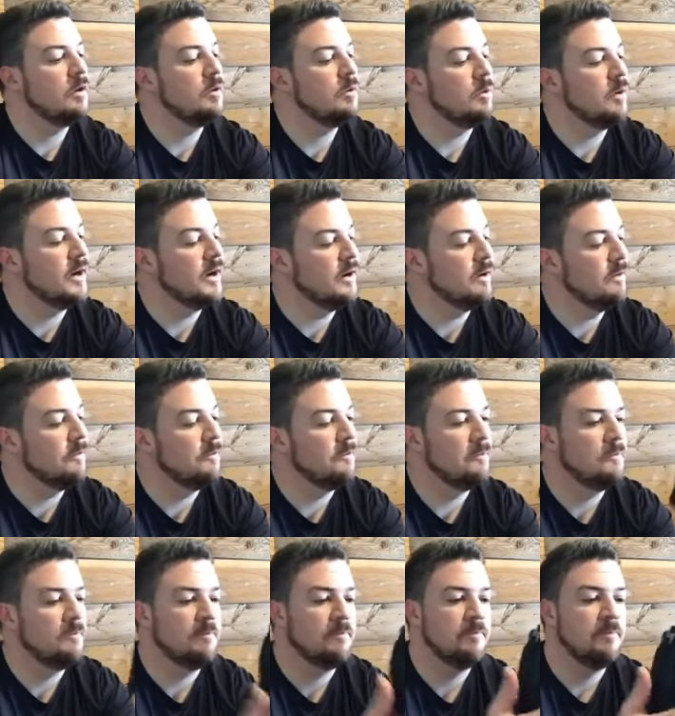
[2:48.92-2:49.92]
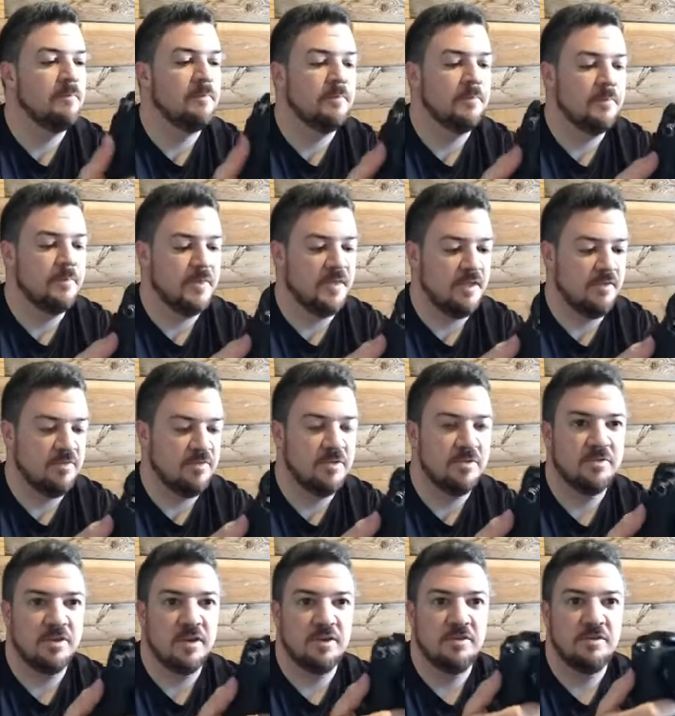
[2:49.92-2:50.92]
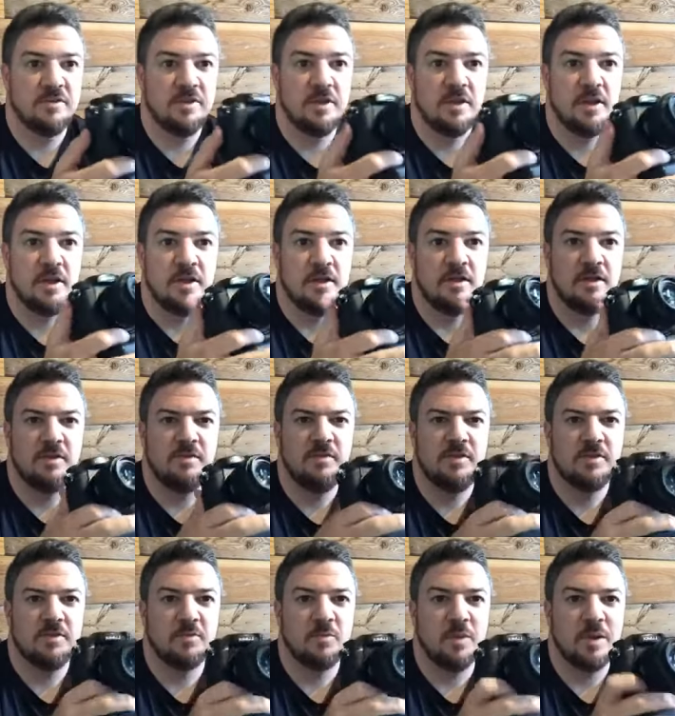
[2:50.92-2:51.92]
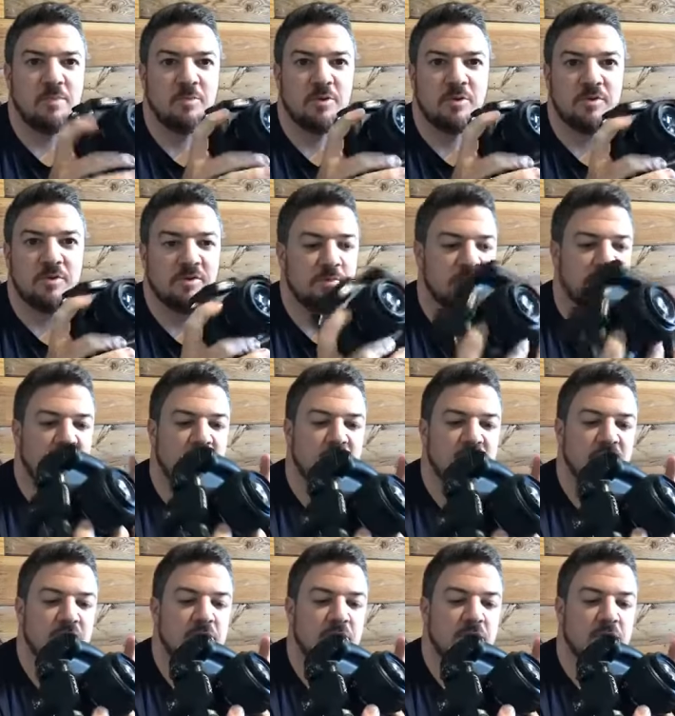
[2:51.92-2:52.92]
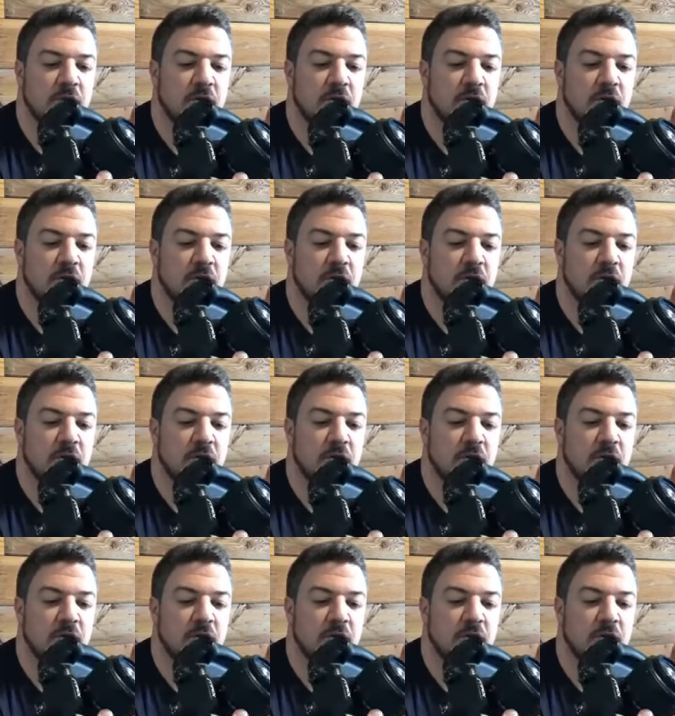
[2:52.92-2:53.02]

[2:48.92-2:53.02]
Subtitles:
Wow. That feels nice. This feels way more substantial.